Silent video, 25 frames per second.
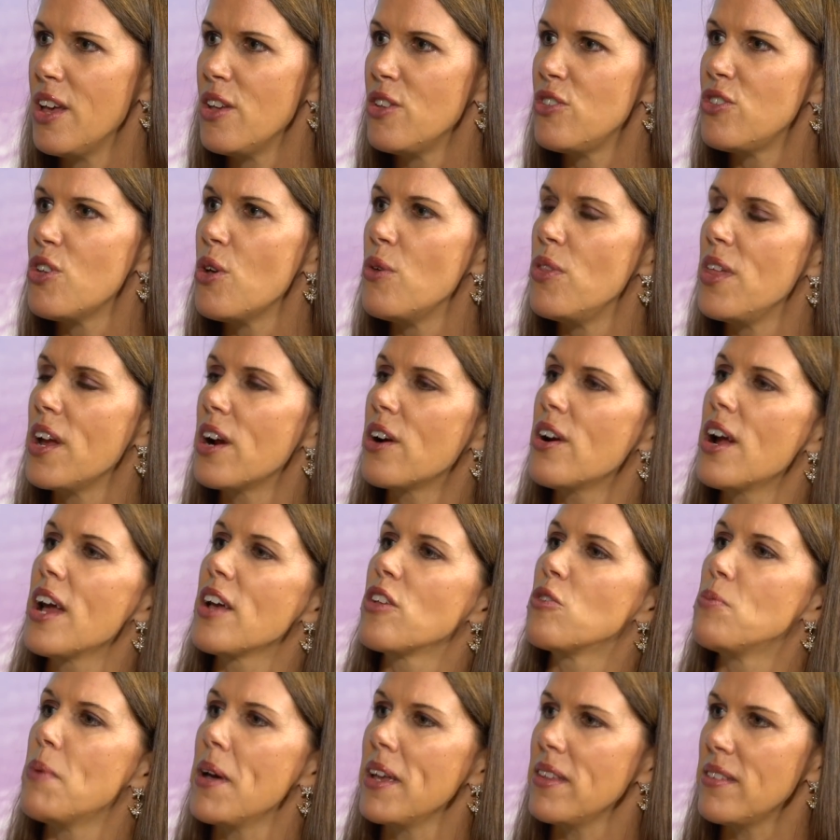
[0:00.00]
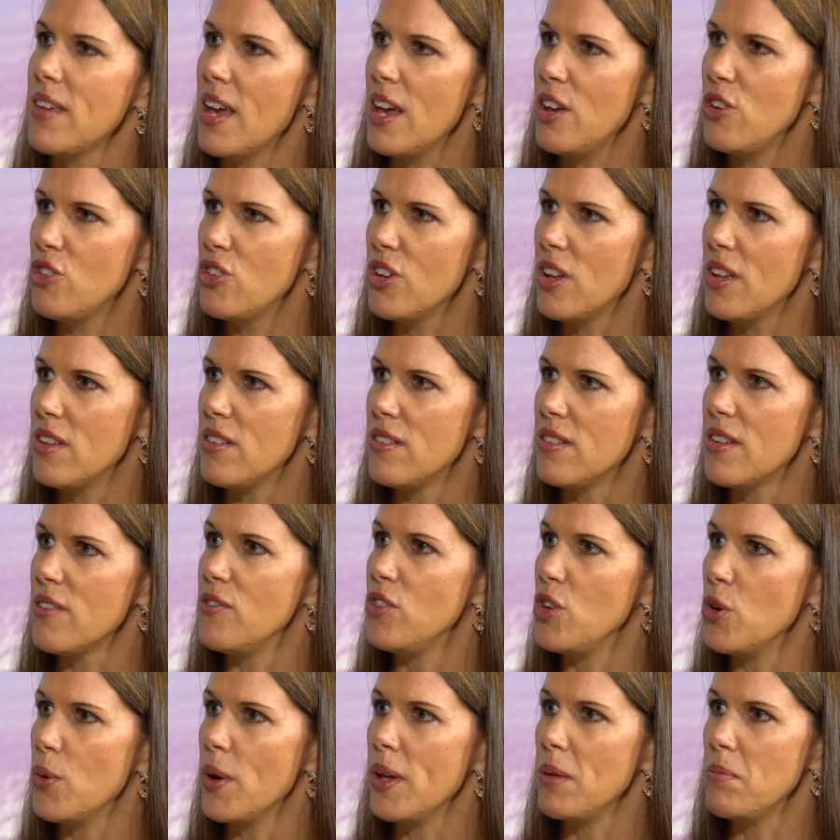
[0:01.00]
So their expectations of
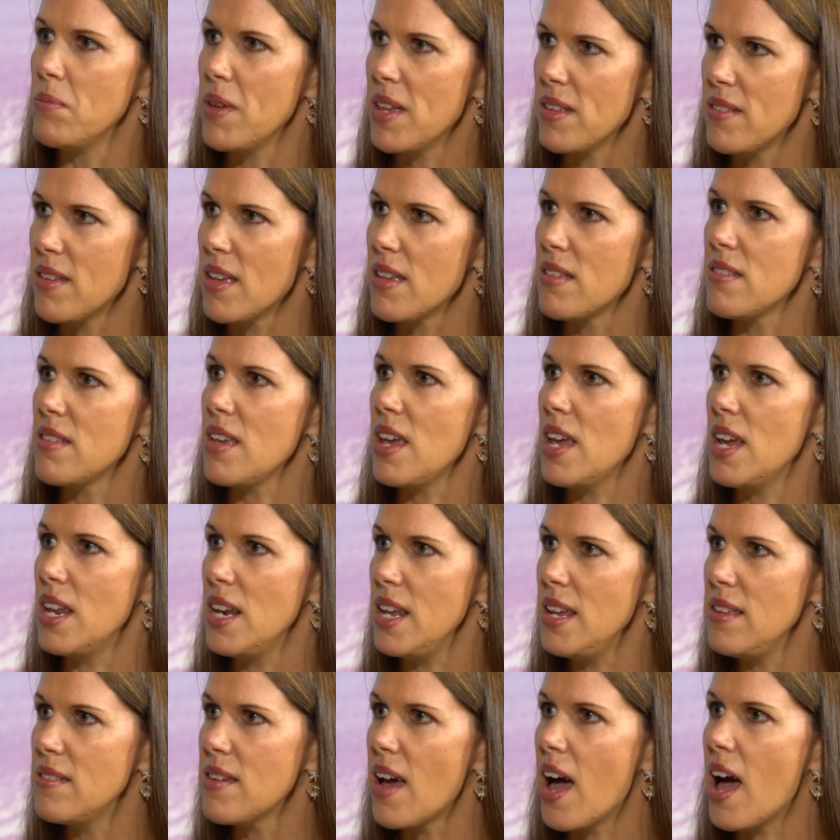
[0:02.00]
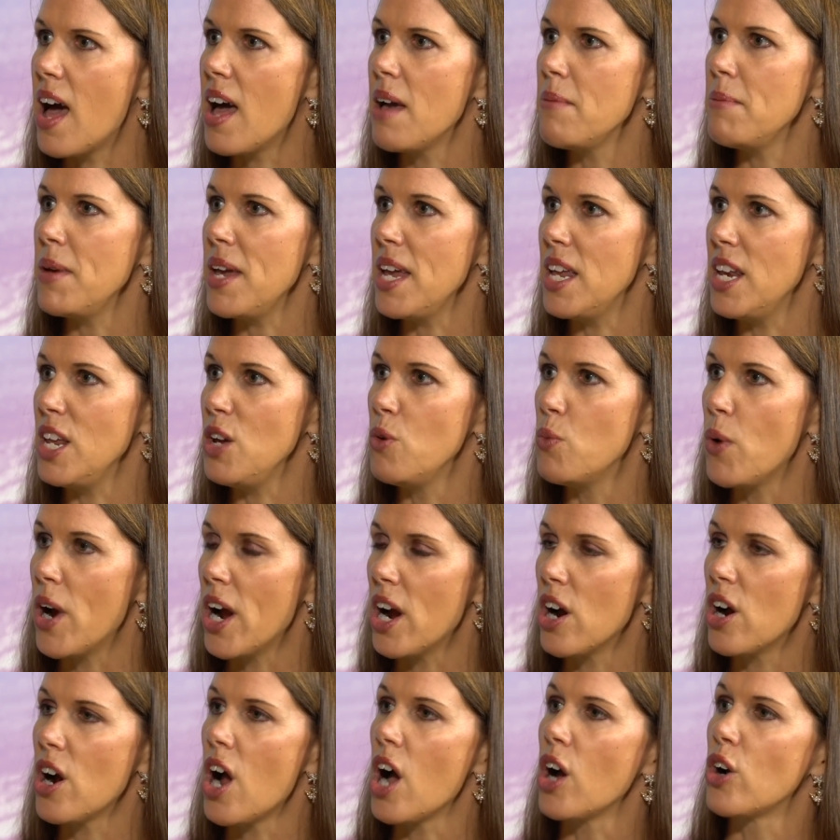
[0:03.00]
doing business anytime,
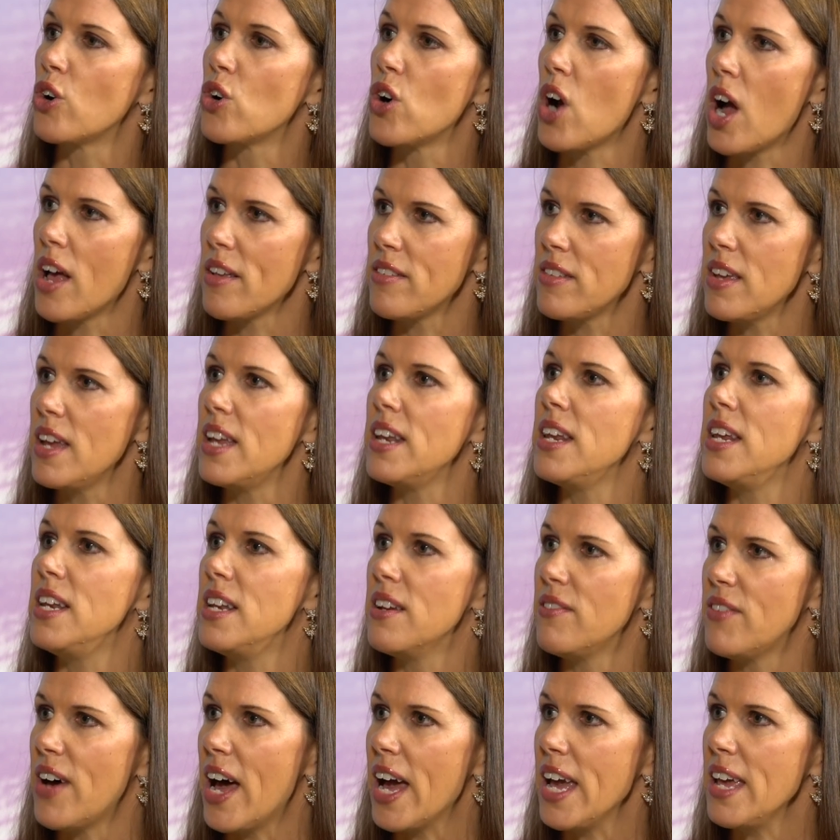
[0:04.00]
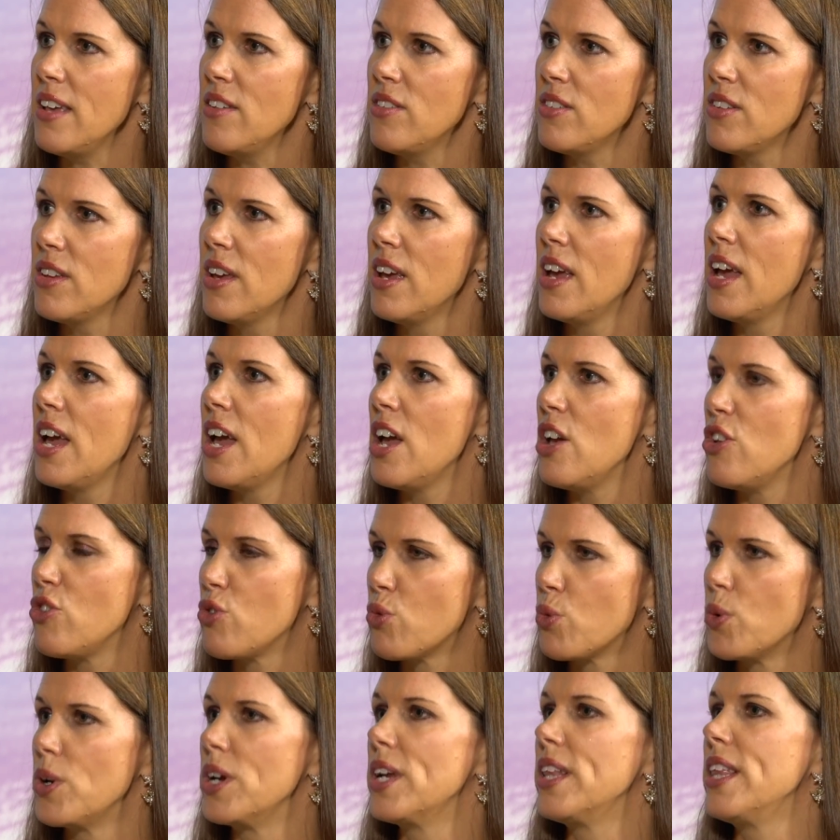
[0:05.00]
anywhere, across any device is
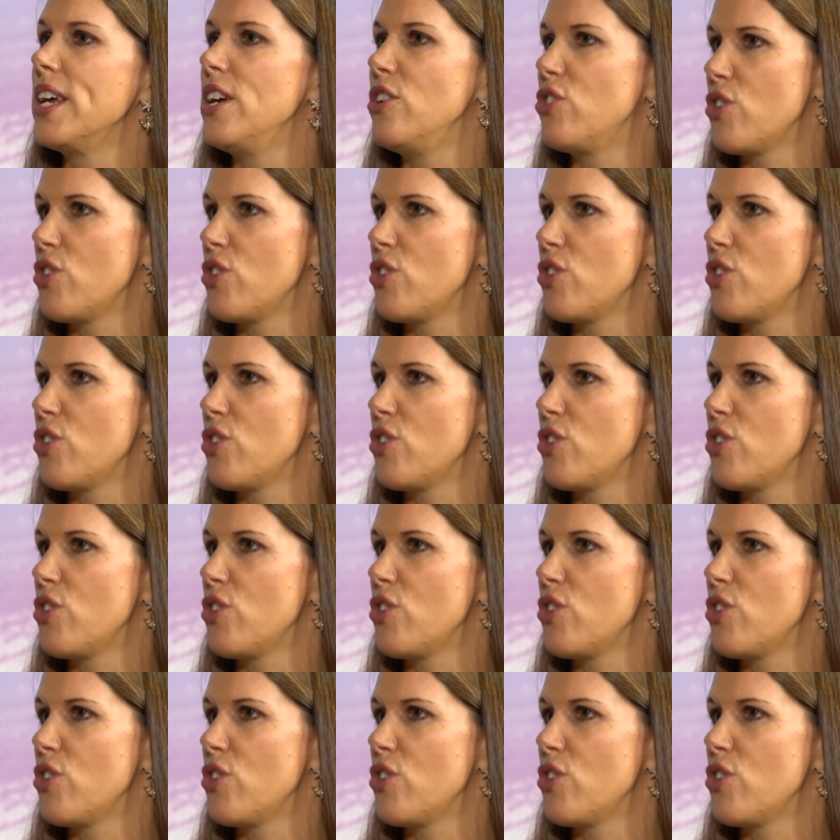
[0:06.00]
really